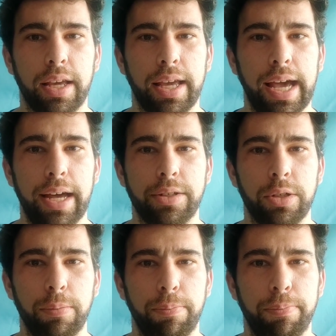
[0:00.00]

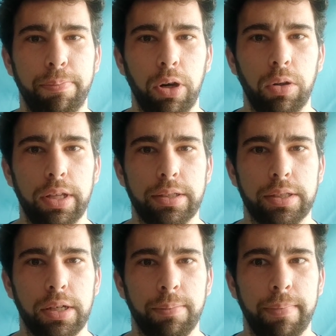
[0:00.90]

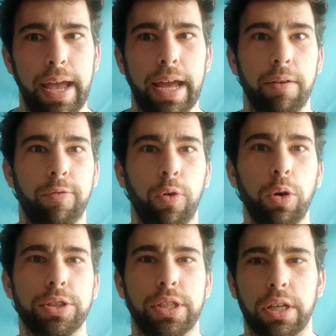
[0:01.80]
catabolism and
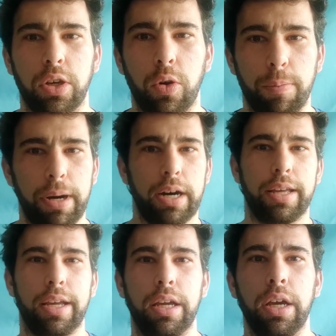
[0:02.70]
forcing your
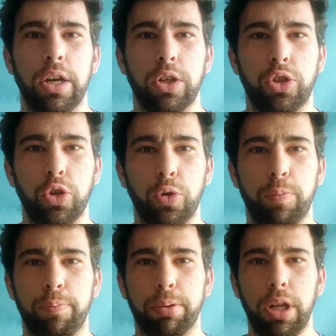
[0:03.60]
body to
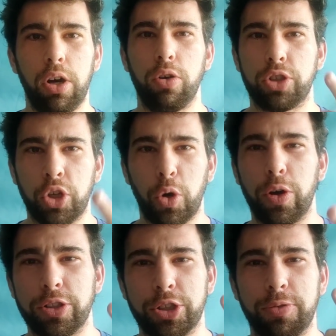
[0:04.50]
blow
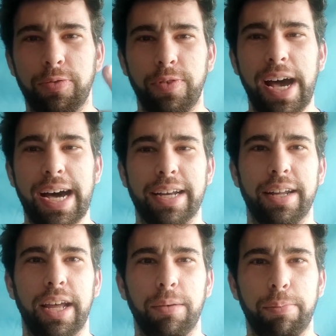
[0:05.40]
torch fat
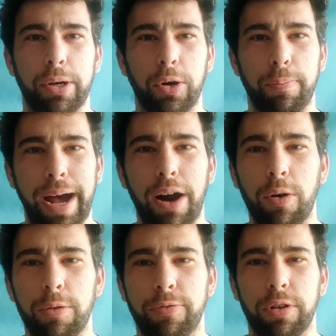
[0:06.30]
and build
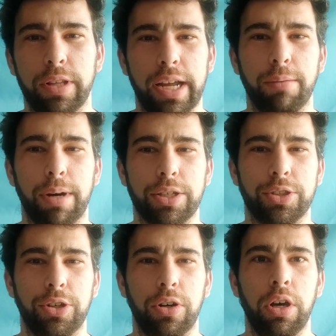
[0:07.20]
powerful lean
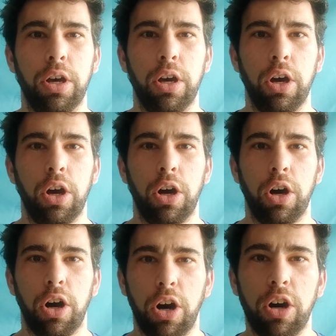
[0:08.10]
muscle
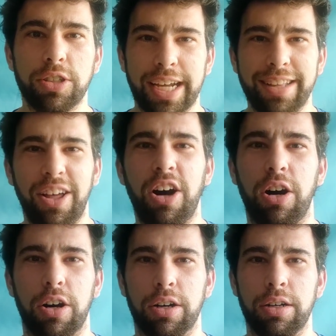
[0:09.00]
all day
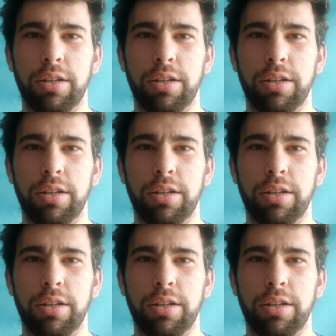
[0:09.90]
long.